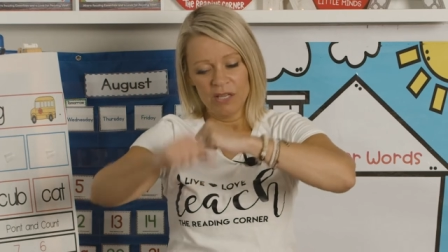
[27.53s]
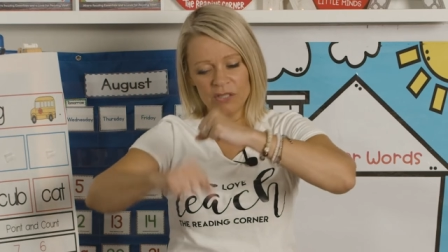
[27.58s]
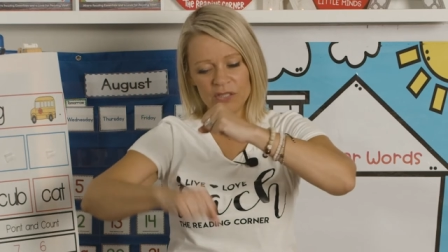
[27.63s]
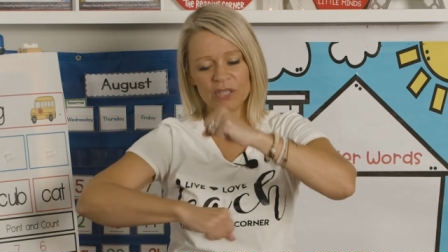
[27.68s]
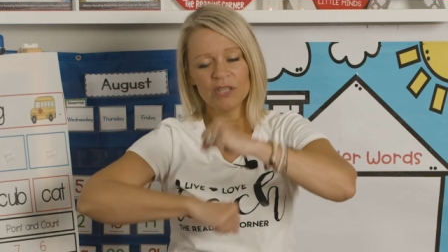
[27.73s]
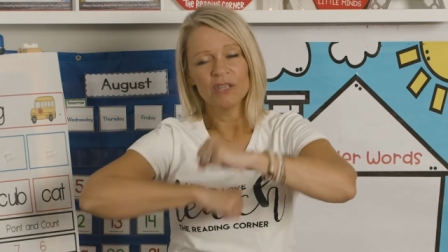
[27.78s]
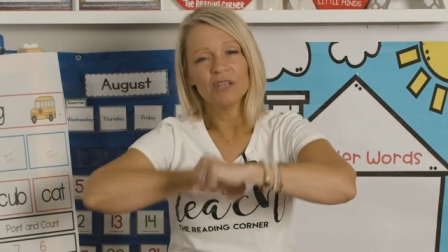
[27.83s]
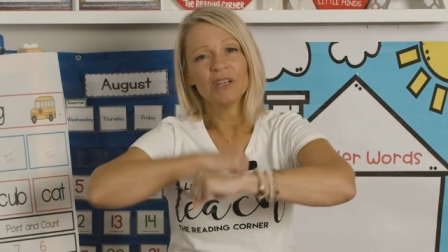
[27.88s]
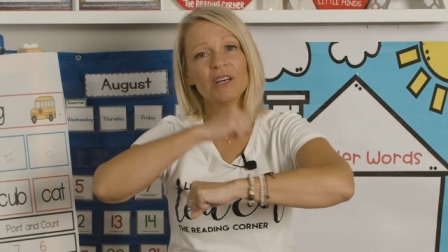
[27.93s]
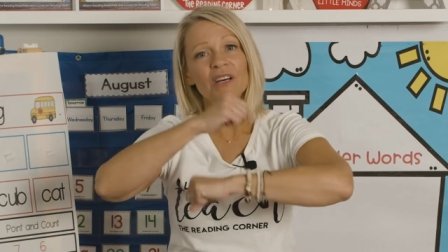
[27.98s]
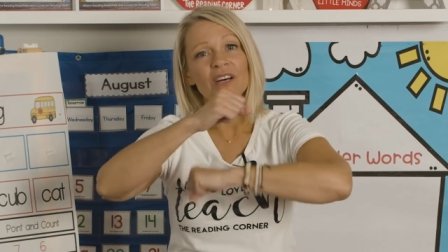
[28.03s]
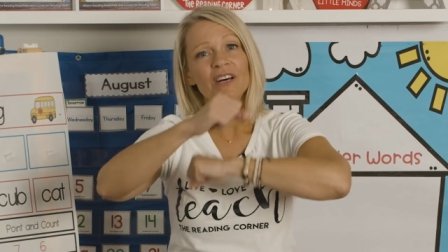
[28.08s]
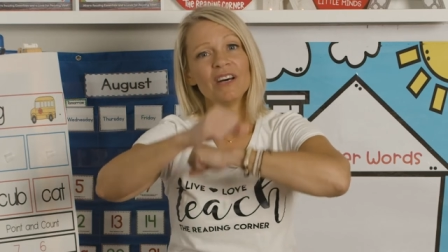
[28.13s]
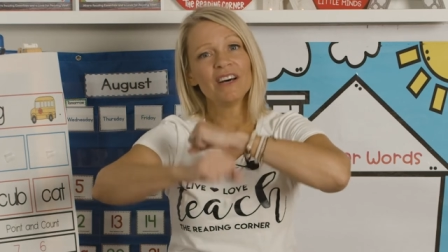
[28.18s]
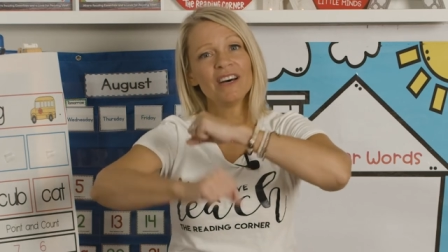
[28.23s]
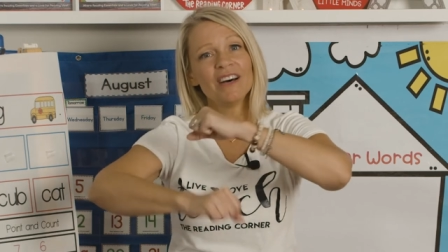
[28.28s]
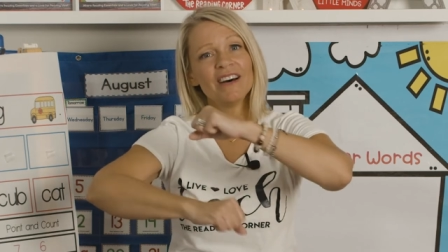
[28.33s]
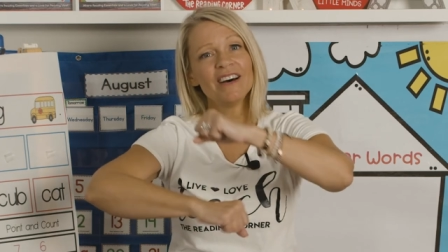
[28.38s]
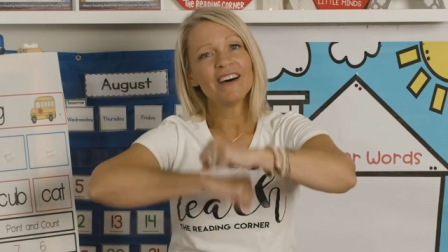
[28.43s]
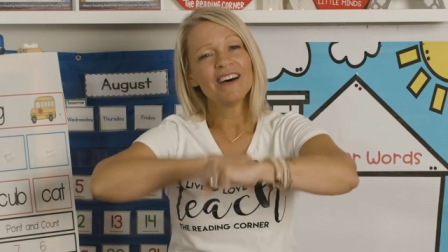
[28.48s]

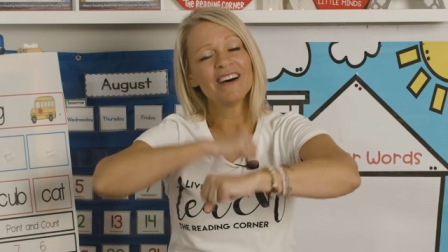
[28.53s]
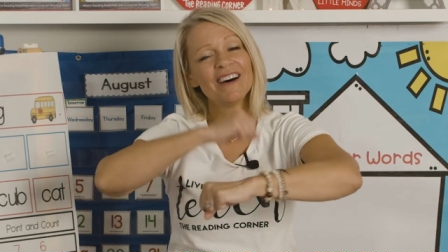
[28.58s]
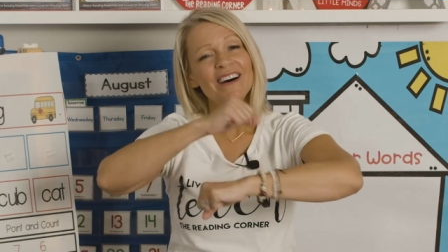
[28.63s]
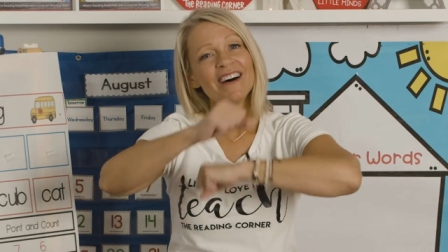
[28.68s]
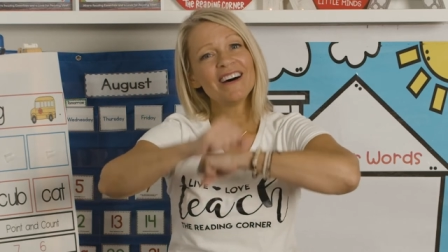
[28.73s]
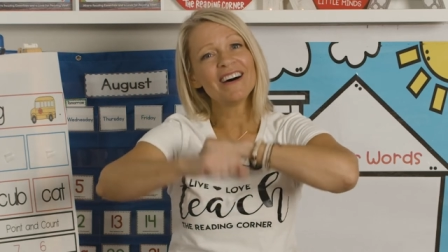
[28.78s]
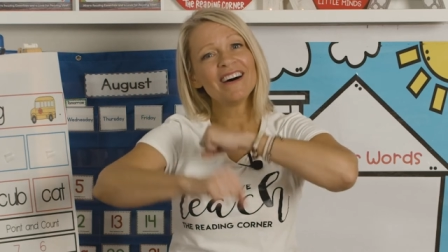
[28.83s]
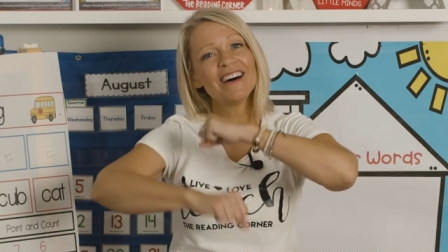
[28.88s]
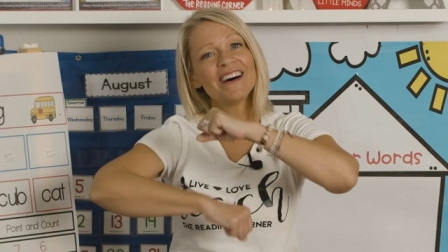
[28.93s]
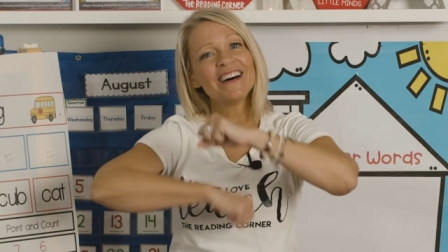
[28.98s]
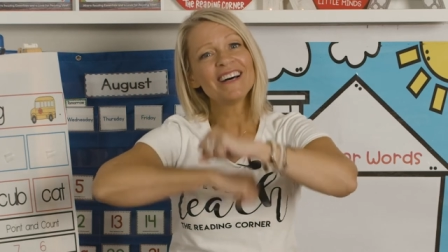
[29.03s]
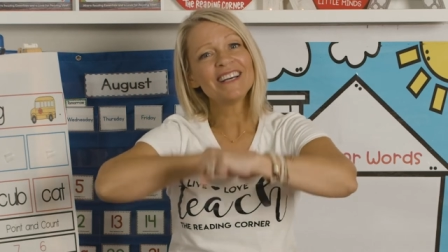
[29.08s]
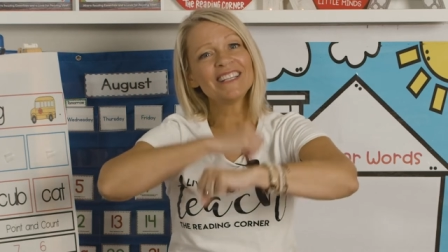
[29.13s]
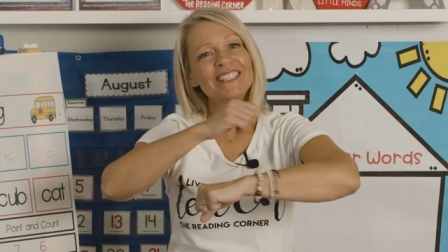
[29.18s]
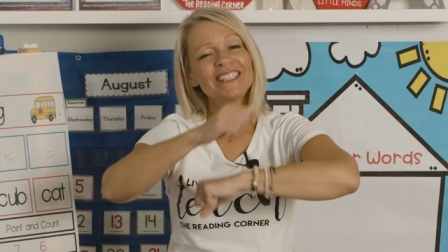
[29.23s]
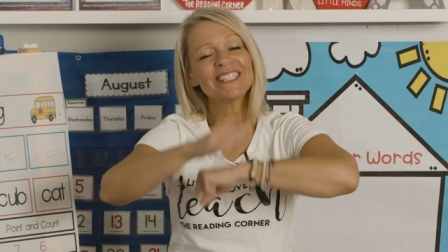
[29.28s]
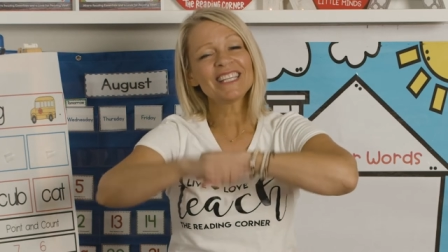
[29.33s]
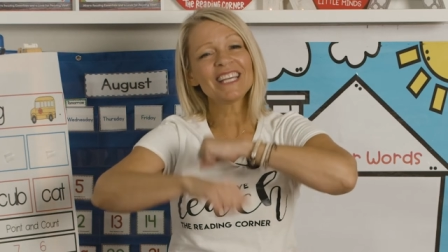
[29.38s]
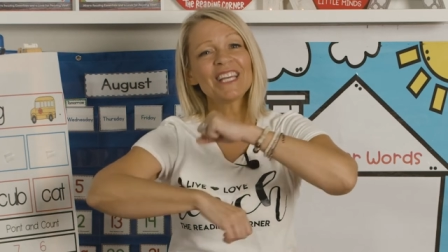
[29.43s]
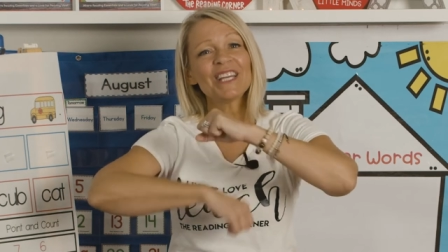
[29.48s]

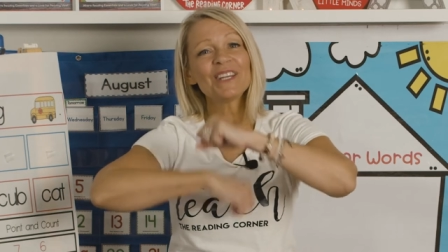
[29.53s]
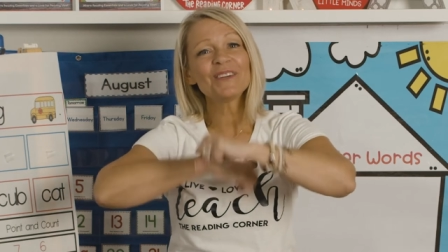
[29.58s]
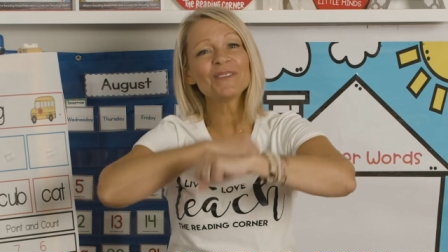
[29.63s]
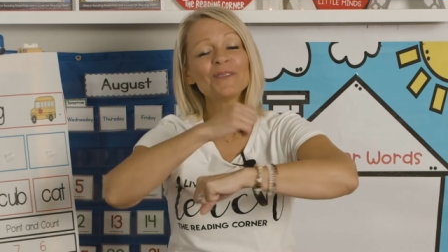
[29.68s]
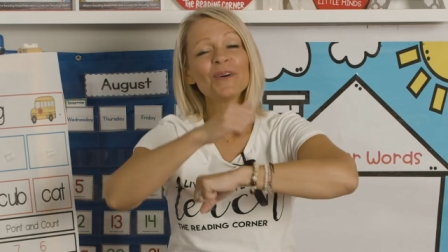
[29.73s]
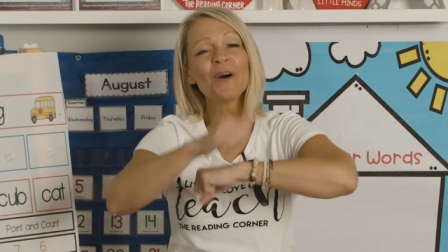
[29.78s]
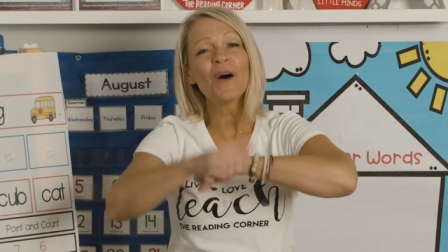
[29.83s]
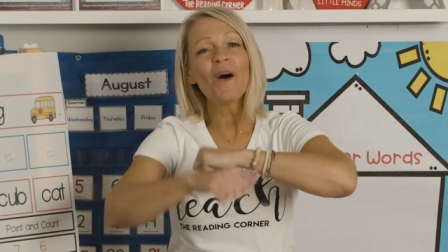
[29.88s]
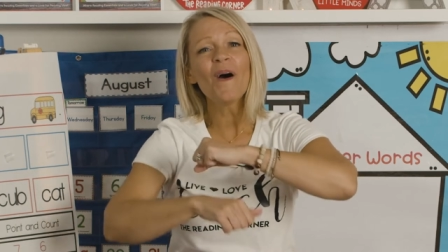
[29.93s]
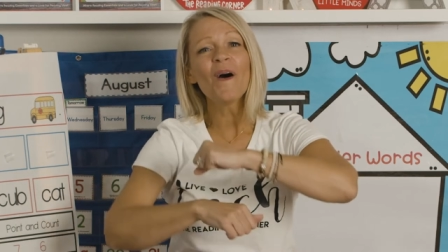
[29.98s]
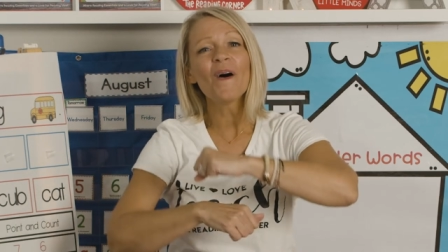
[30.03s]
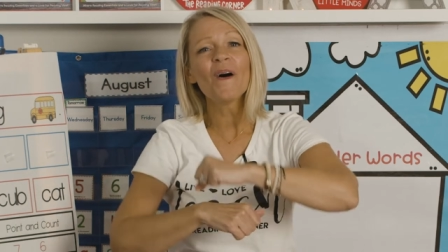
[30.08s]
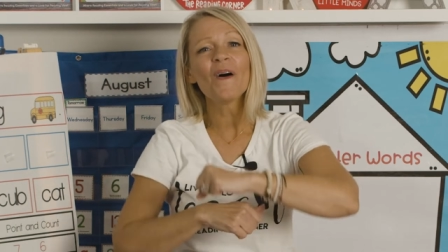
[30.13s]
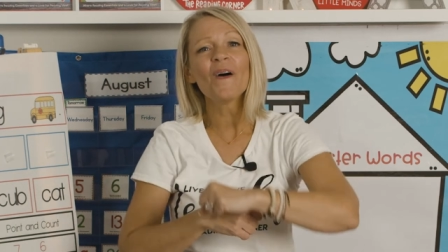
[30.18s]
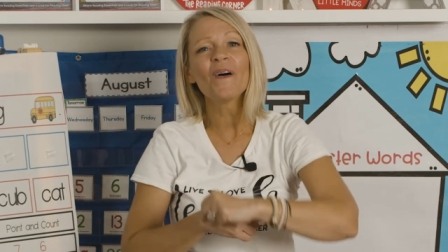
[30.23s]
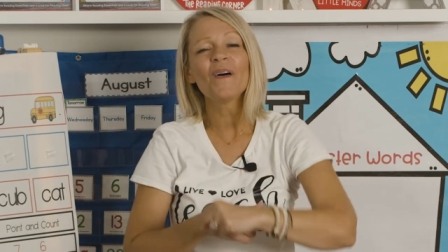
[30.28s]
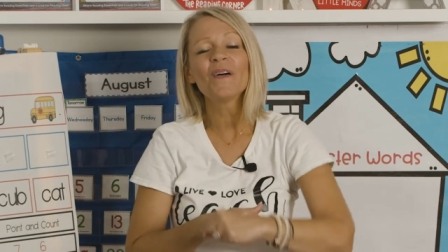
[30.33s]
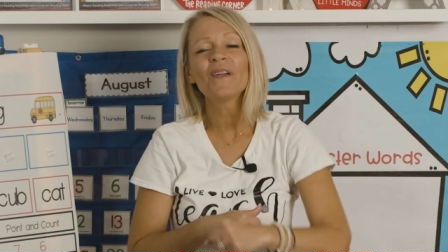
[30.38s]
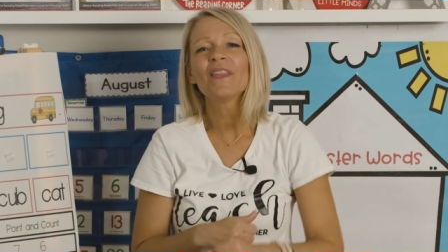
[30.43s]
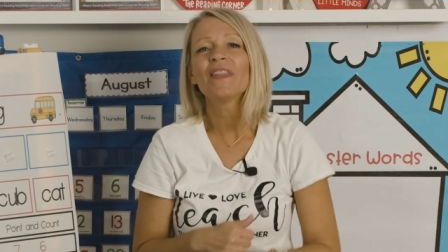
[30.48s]
Tootsie
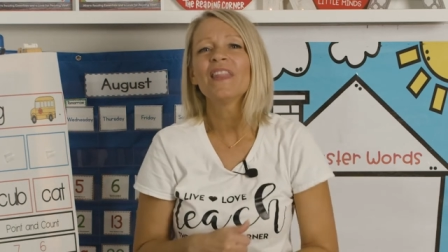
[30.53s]
Roll,